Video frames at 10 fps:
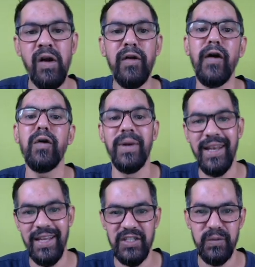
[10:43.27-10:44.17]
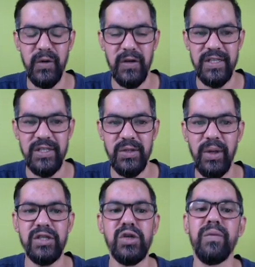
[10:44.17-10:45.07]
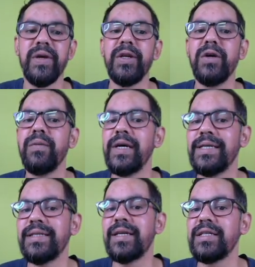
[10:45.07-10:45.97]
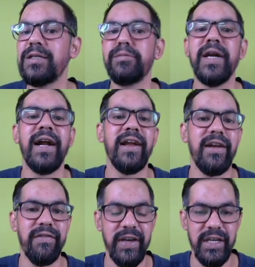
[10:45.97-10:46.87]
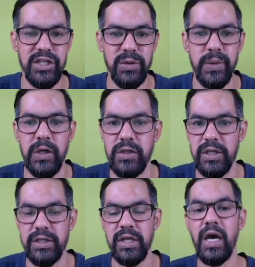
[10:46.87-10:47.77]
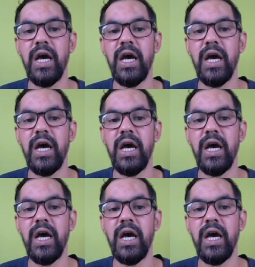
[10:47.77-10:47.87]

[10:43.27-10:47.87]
documentation process. Okay, so video based customer identification process.